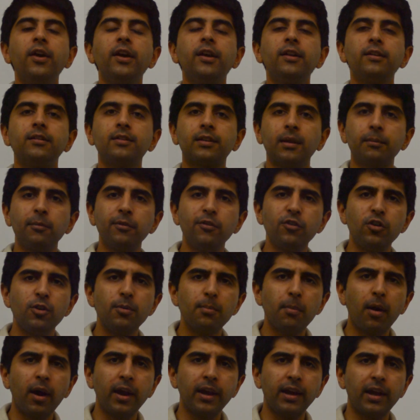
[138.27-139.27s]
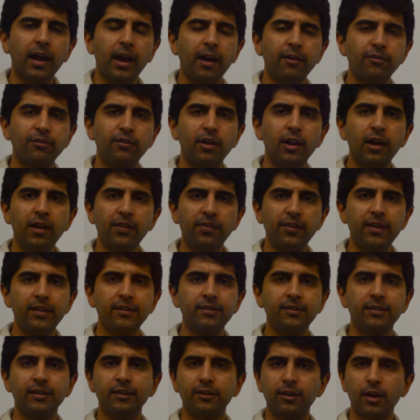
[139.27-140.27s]
Some of you might have learned
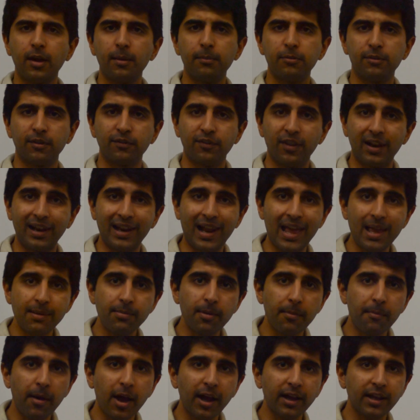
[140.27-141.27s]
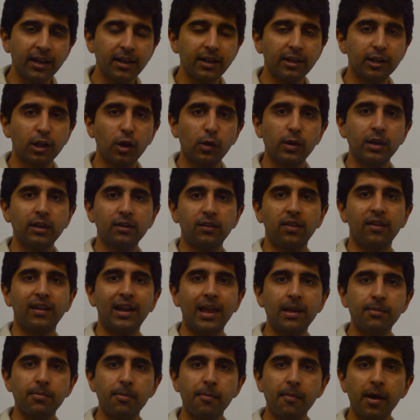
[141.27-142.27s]
this in terms of the labor market and going into the
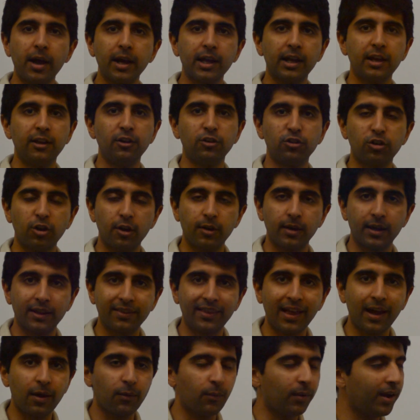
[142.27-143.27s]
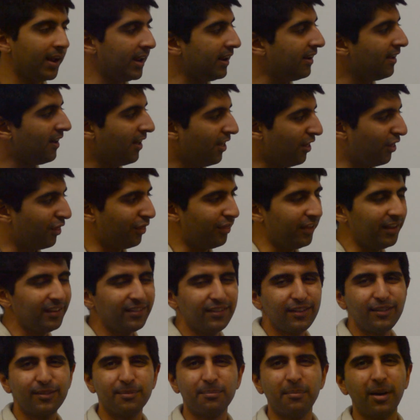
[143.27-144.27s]
labor market and showing it that way.
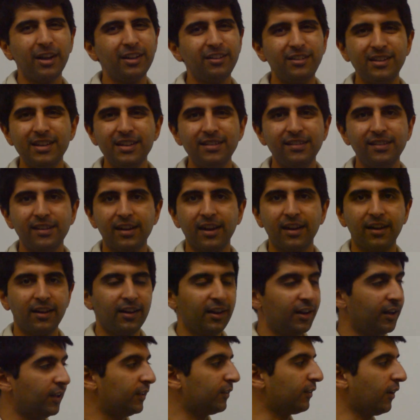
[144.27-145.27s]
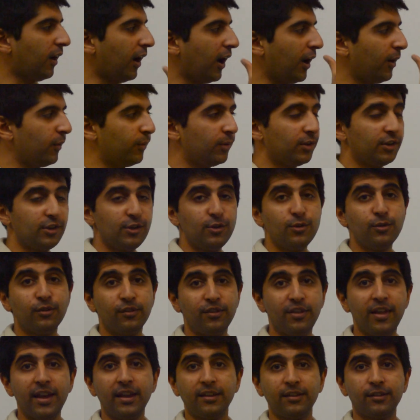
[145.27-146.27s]
This is much easier. So I would use
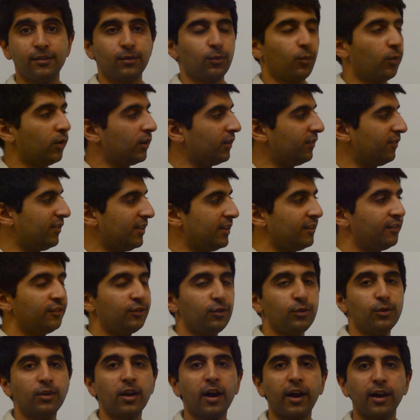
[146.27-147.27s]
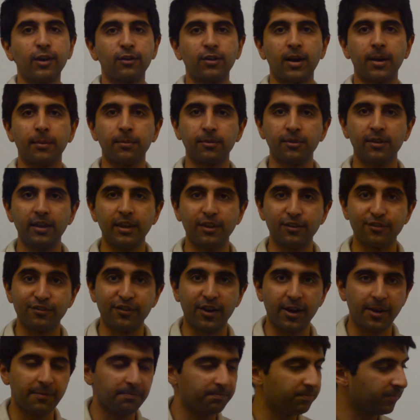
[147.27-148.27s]
this, one of these two diagrams is
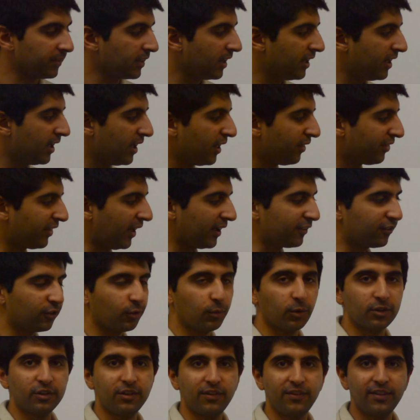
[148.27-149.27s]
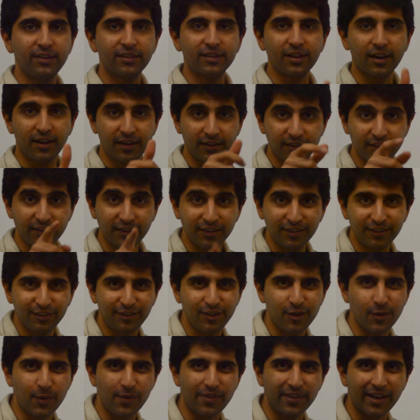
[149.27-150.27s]
fine. Thanks for watching this, guys.
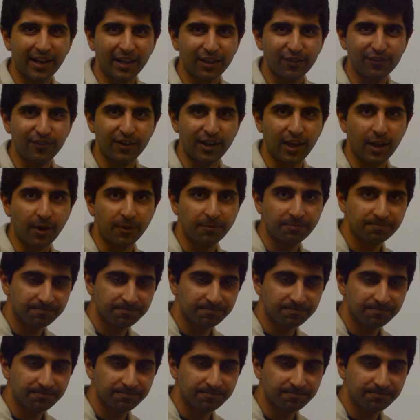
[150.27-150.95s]
See you in the next video.